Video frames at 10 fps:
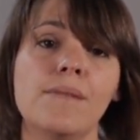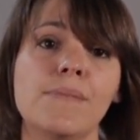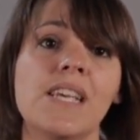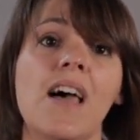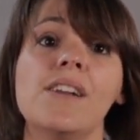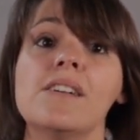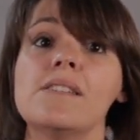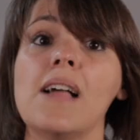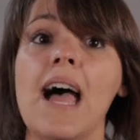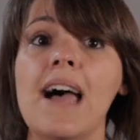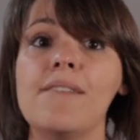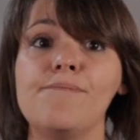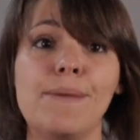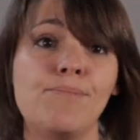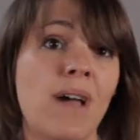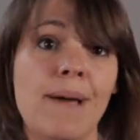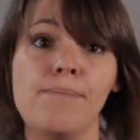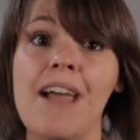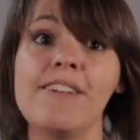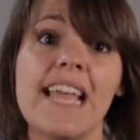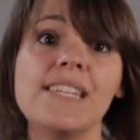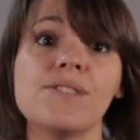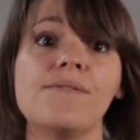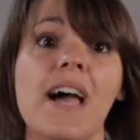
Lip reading: Maternal and perinatal